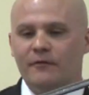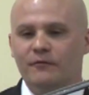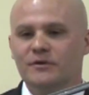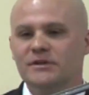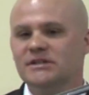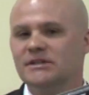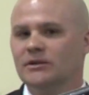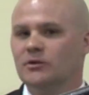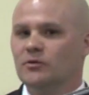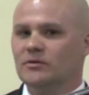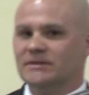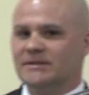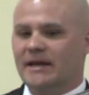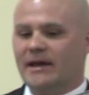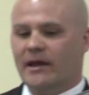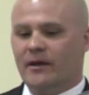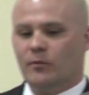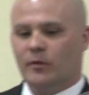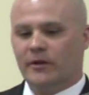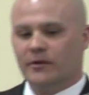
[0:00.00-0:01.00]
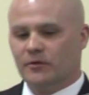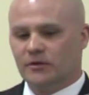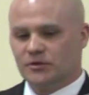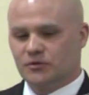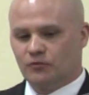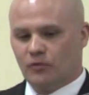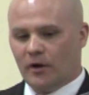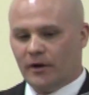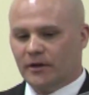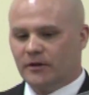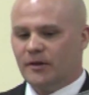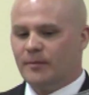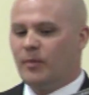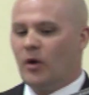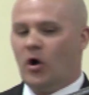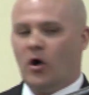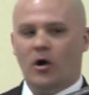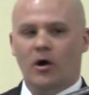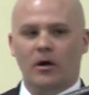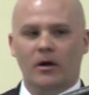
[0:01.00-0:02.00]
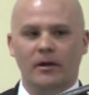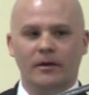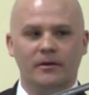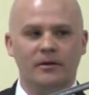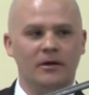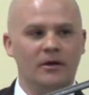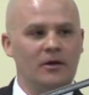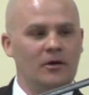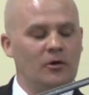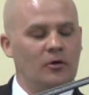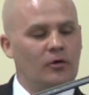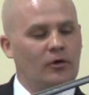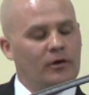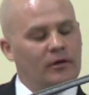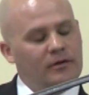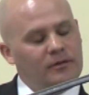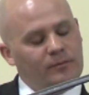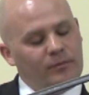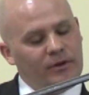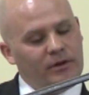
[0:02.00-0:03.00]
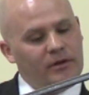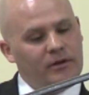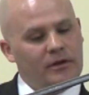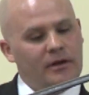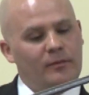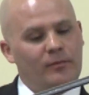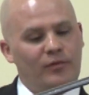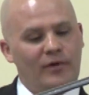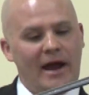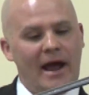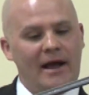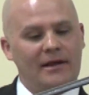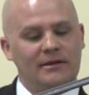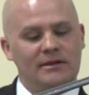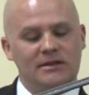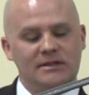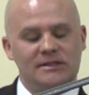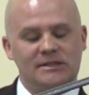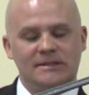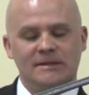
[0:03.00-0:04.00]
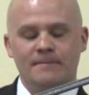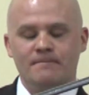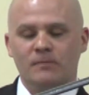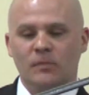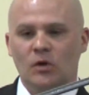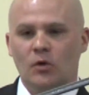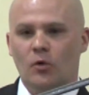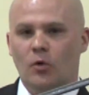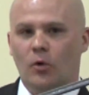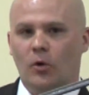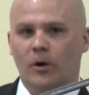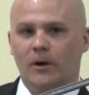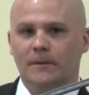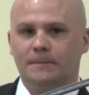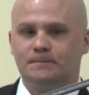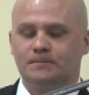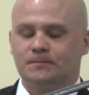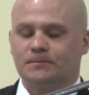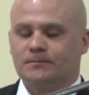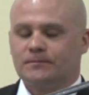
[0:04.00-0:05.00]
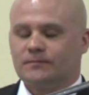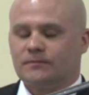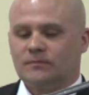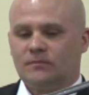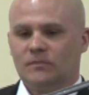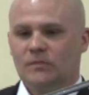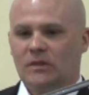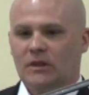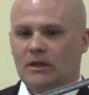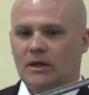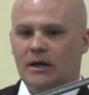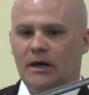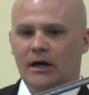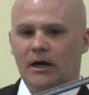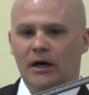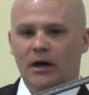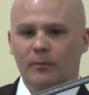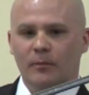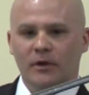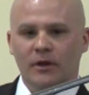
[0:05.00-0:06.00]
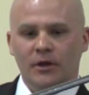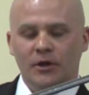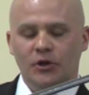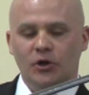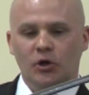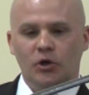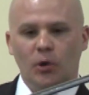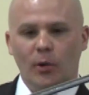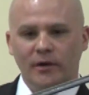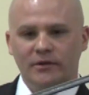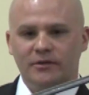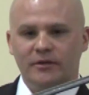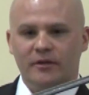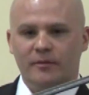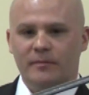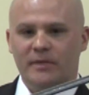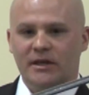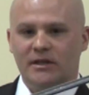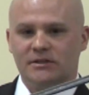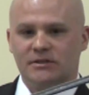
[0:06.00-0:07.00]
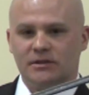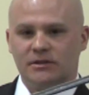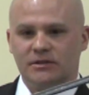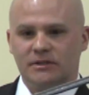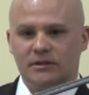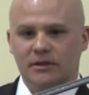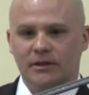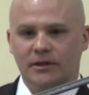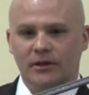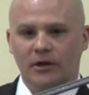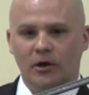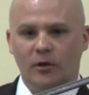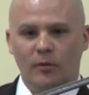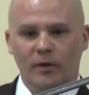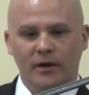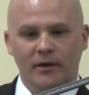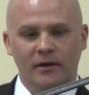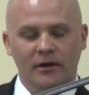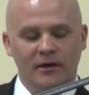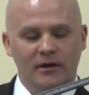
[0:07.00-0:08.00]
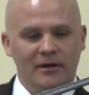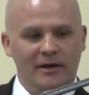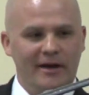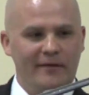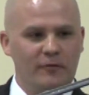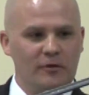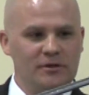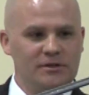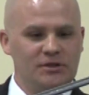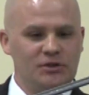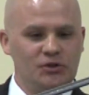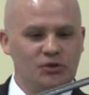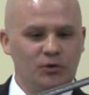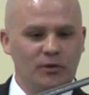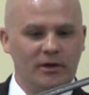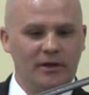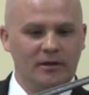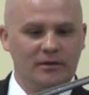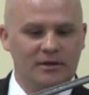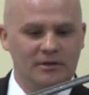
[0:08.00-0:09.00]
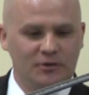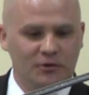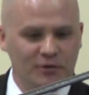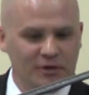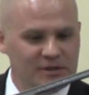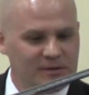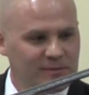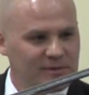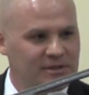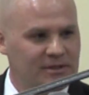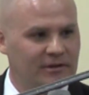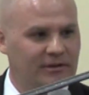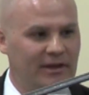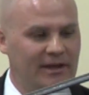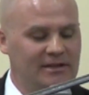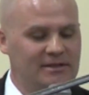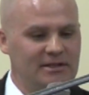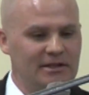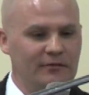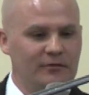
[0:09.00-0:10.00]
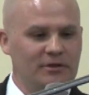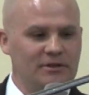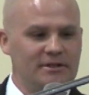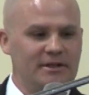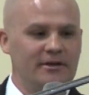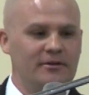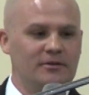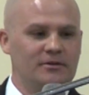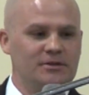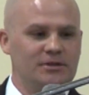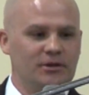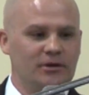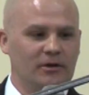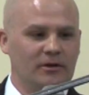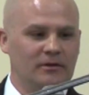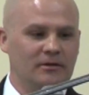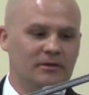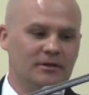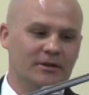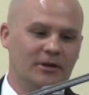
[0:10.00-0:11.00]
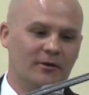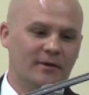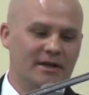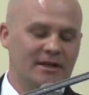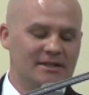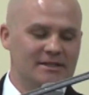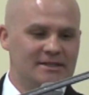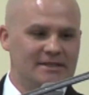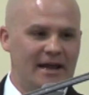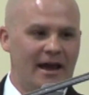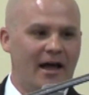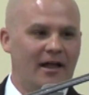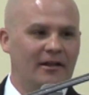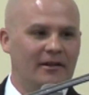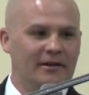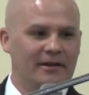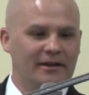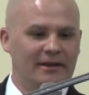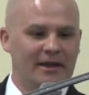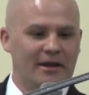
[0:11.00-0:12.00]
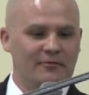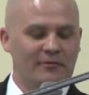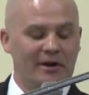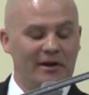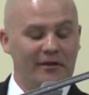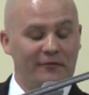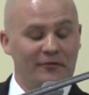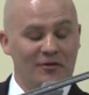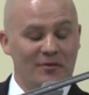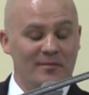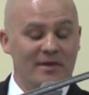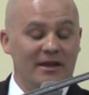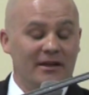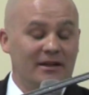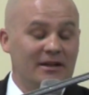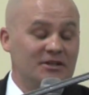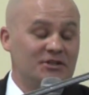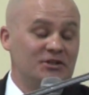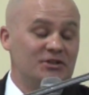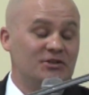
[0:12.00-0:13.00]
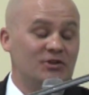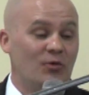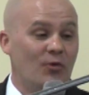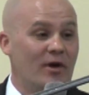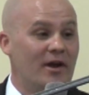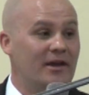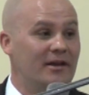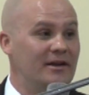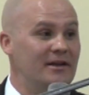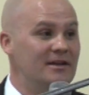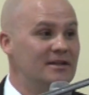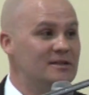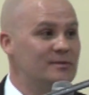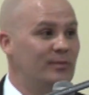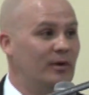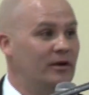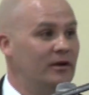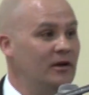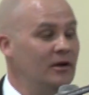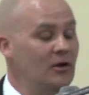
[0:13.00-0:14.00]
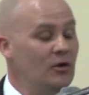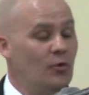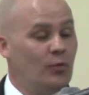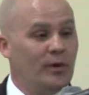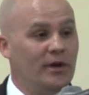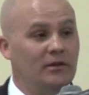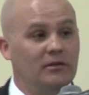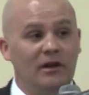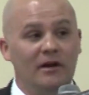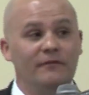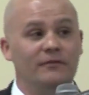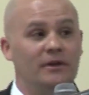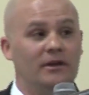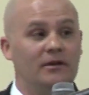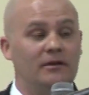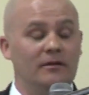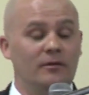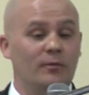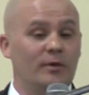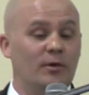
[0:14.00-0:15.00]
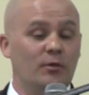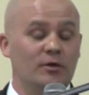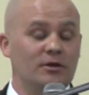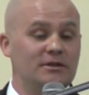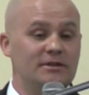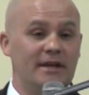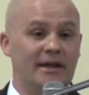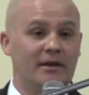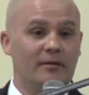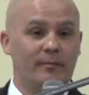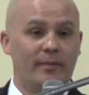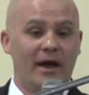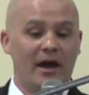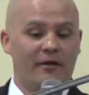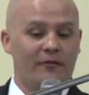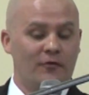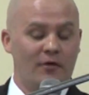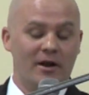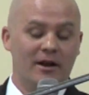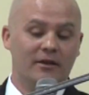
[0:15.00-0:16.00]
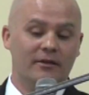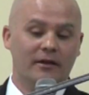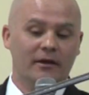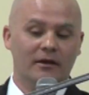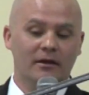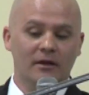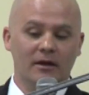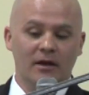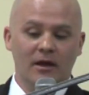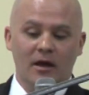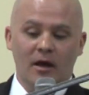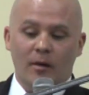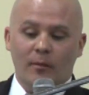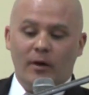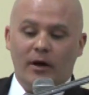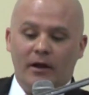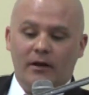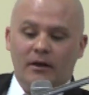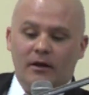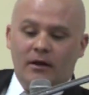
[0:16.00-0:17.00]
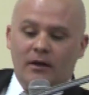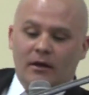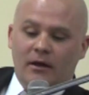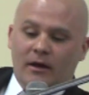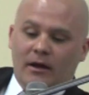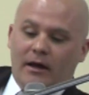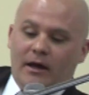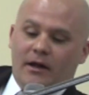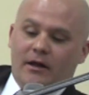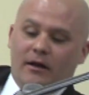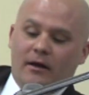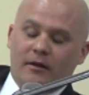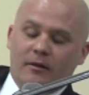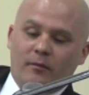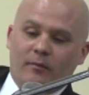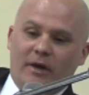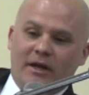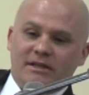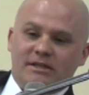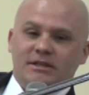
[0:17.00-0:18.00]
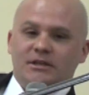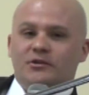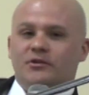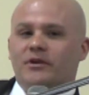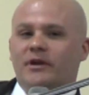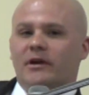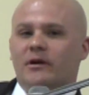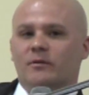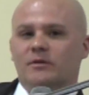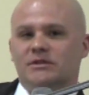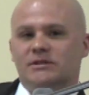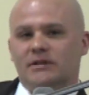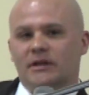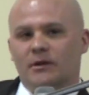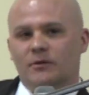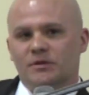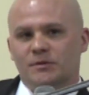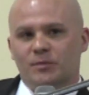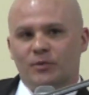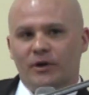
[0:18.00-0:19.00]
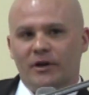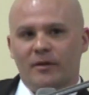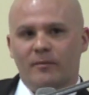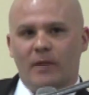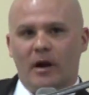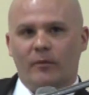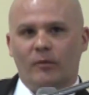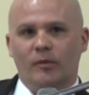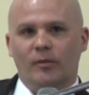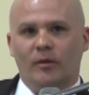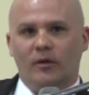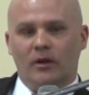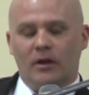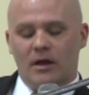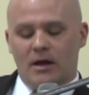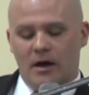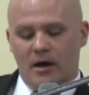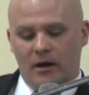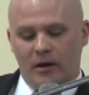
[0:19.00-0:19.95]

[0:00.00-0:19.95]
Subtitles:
every single day, whether it's running the pond or being in practice or going to the meets, and when everyone's enjoying Christmas and Thanksgiving dinners, you're eating salad and getting ready for your meet. That's just the way it is. But we loved it, and we wouldn't take it back for anything. But my senior year was pretty memorable.